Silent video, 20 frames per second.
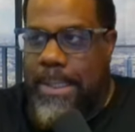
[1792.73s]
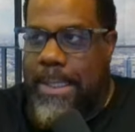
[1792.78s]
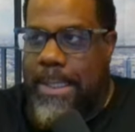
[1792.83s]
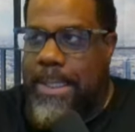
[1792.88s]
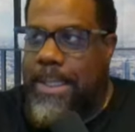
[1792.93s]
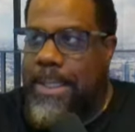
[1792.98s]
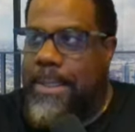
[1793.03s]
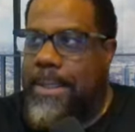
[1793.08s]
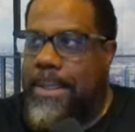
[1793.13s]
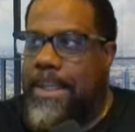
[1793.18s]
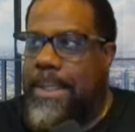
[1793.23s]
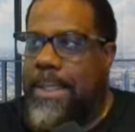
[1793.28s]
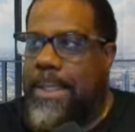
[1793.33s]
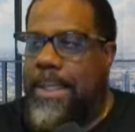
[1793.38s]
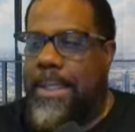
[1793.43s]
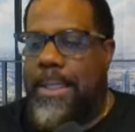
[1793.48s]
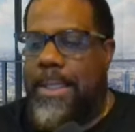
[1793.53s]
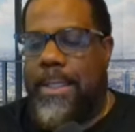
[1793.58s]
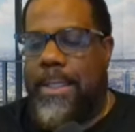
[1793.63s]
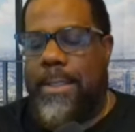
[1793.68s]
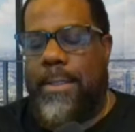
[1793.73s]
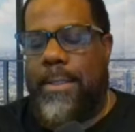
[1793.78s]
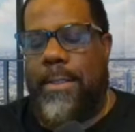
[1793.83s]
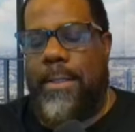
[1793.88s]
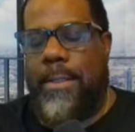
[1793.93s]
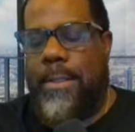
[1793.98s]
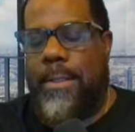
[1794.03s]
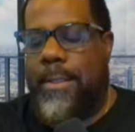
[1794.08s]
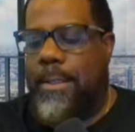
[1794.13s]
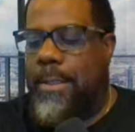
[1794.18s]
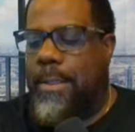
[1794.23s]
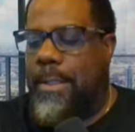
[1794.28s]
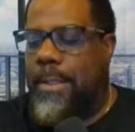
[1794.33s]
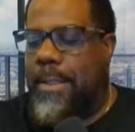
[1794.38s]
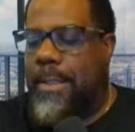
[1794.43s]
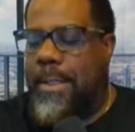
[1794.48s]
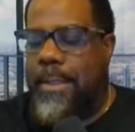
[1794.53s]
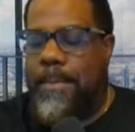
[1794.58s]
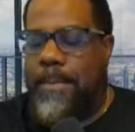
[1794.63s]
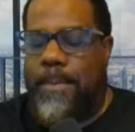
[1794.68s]
in the
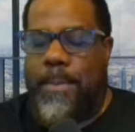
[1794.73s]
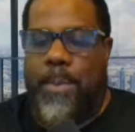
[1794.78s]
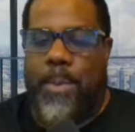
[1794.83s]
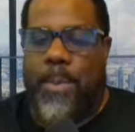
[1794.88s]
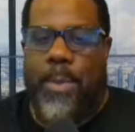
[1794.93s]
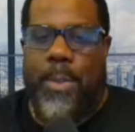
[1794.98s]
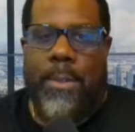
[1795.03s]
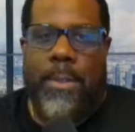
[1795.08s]
um,